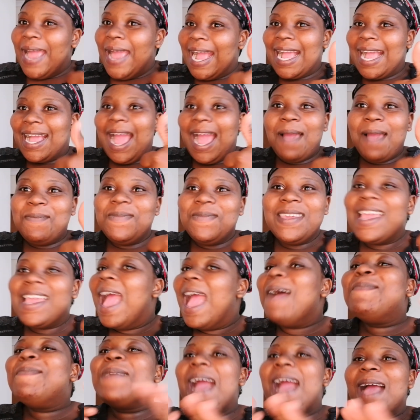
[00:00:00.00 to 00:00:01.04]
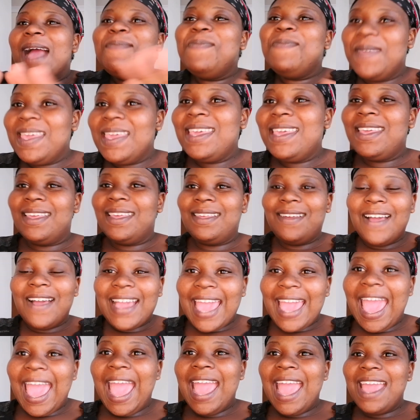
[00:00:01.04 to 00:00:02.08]
We are coming. I'm coming.
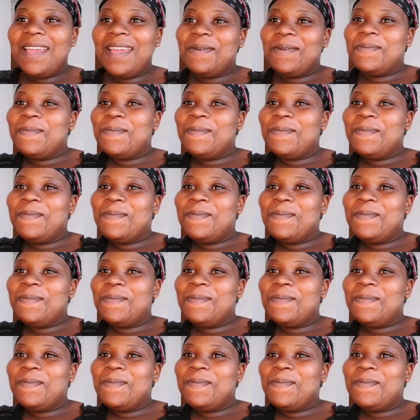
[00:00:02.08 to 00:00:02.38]
Okay,